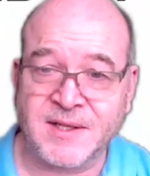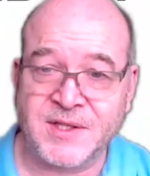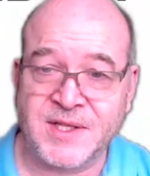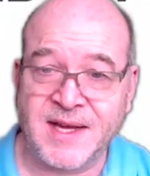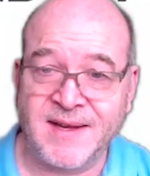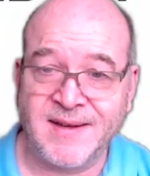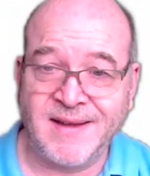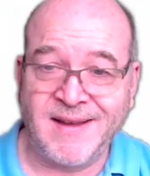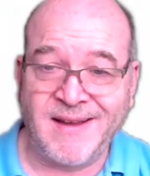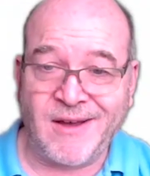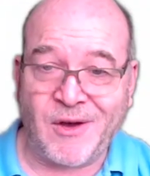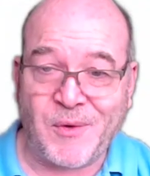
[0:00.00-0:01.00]
And
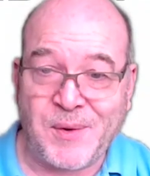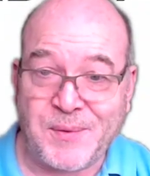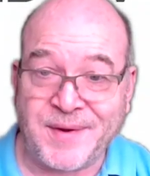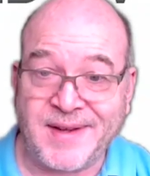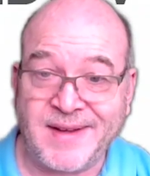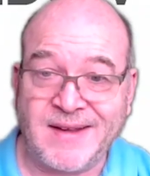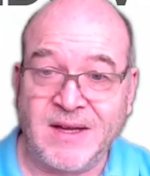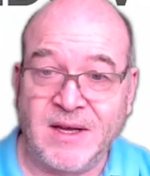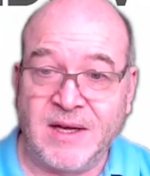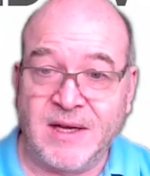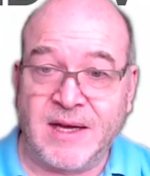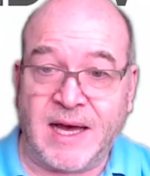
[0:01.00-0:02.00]
well,
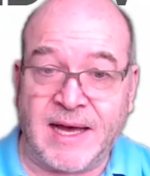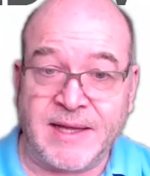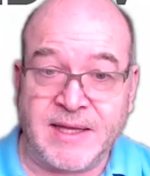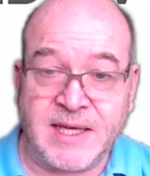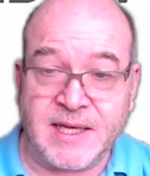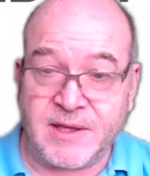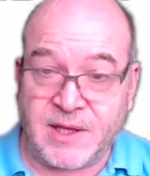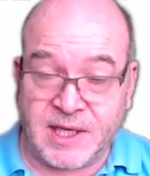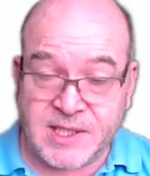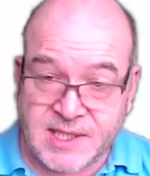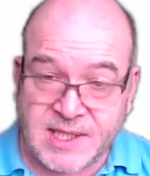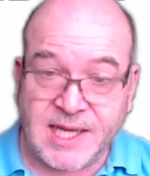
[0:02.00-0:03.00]
and the
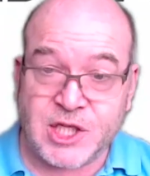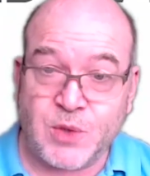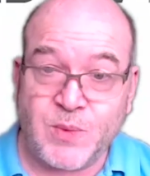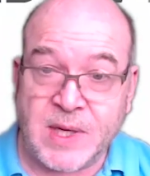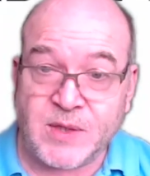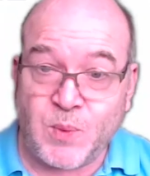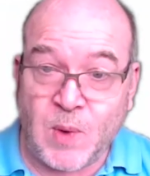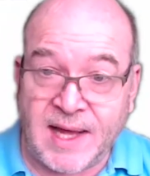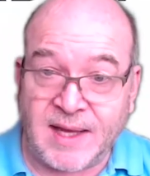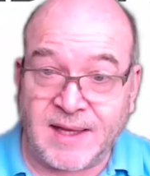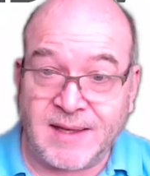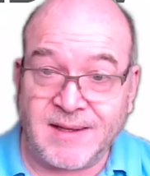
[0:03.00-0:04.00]
installation went
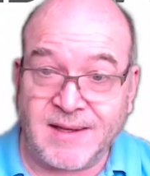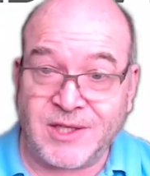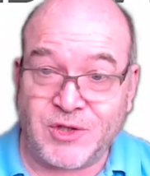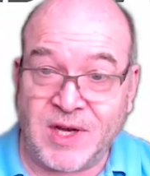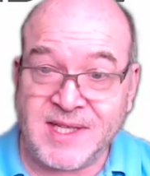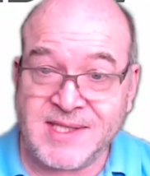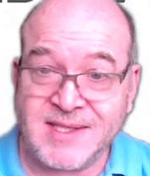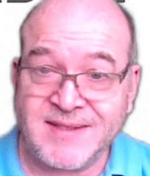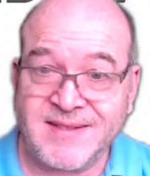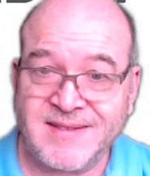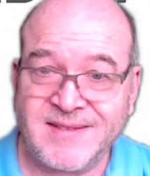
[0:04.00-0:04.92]
well, I trust.